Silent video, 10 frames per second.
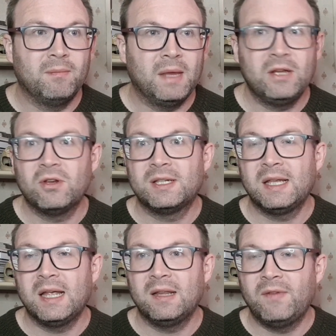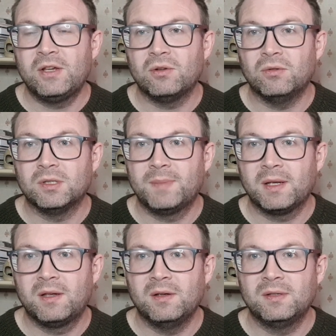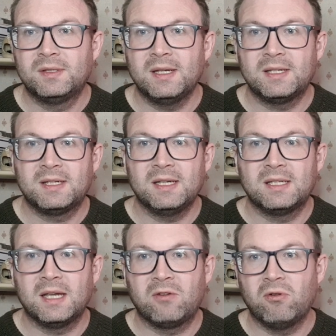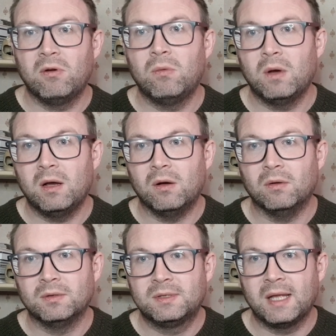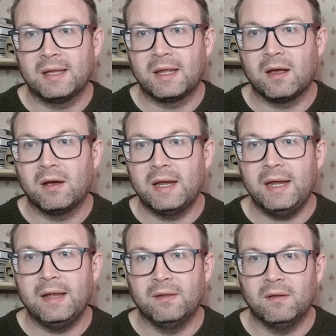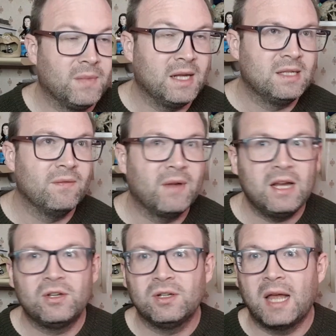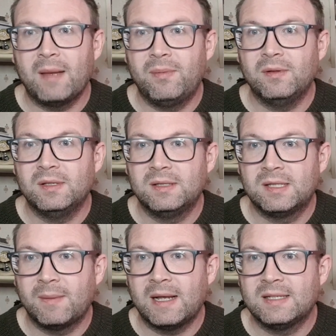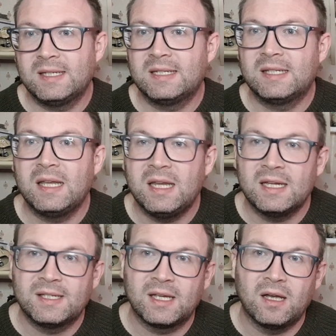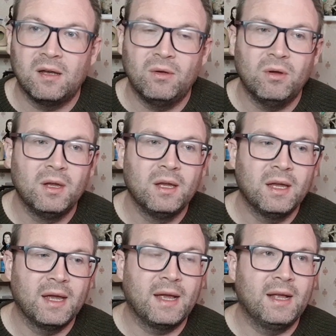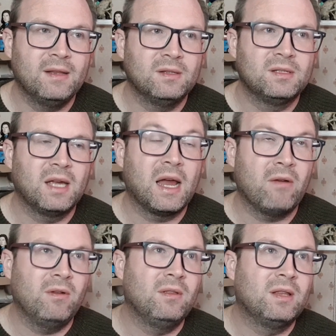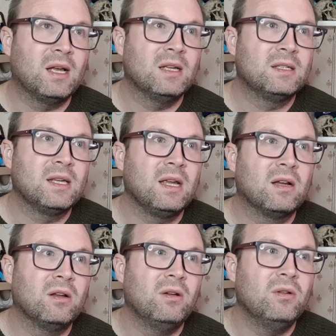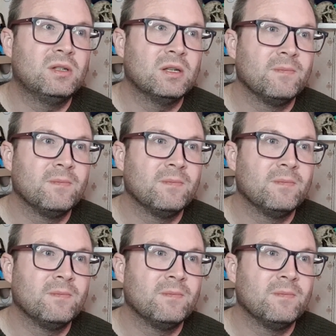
interesting individuals, because this is a cruel world that they are in. This invasion happened about 16 years ago, and Aarron does include